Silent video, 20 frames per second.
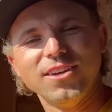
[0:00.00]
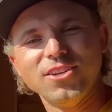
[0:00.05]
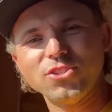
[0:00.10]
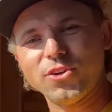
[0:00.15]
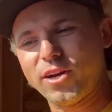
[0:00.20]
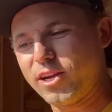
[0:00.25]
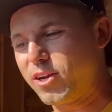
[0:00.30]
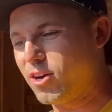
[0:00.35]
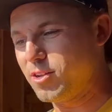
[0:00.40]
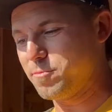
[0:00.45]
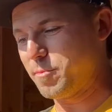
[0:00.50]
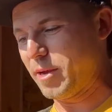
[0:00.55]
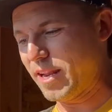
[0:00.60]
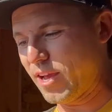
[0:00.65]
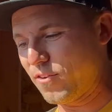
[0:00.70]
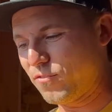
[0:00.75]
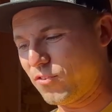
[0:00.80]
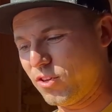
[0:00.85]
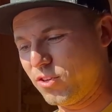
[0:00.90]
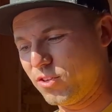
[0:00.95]
So I called my
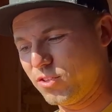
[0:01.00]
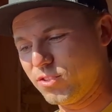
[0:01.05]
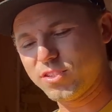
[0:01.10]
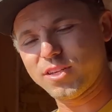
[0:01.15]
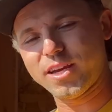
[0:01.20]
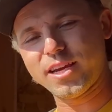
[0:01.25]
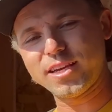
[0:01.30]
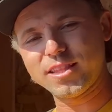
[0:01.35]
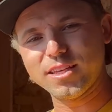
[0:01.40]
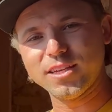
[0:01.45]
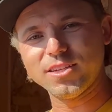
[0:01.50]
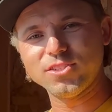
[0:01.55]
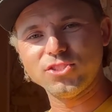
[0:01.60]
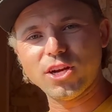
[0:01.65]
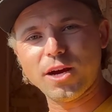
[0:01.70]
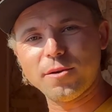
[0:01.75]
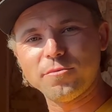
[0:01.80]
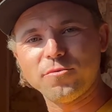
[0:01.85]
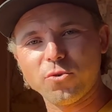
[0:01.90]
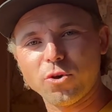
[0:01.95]
nephew who's like the
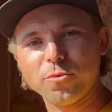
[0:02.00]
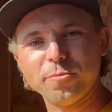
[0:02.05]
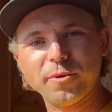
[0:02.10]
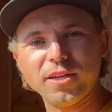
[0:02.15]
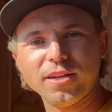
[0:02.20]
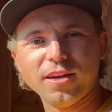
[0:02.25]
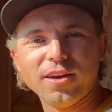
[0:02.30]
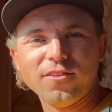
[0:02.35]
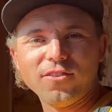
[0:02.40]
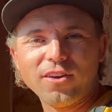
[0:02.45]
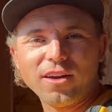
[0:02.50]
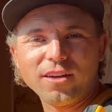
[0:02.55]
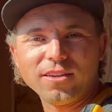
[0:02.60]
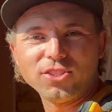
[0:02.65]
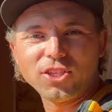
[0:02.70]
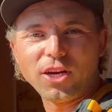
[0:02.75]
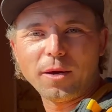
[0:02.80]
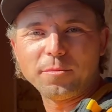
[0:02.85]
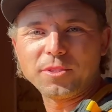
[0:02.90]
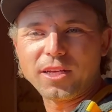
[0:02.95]
job foreman of a
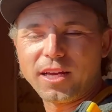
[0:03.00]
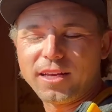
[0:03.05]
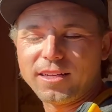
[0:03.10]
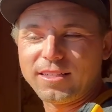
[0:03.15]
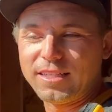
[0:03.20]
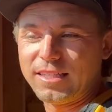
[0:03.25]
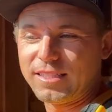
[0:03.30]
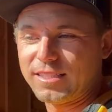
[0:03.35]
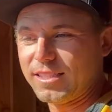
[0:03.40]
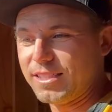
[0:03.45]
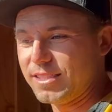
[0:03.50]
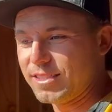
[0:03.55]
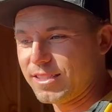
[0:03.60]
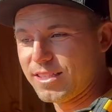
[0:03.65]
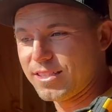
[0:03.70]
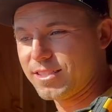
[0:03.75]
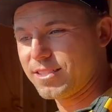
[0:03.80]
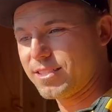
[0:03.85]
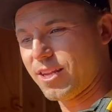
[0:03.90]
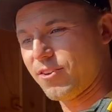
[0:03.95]
job site and he sees
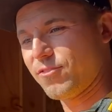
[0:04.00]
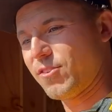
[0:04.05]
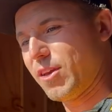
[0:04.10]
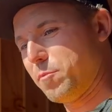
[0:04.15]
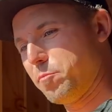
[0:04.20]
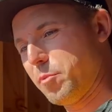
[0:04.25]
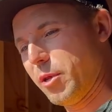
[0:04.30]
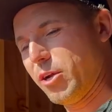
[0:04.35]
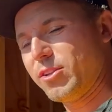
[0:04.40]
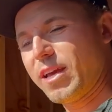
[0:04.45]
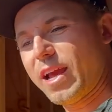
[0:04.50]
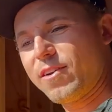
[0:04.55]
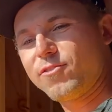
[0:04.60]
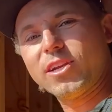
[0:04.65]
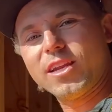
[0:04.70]
this stuff get built every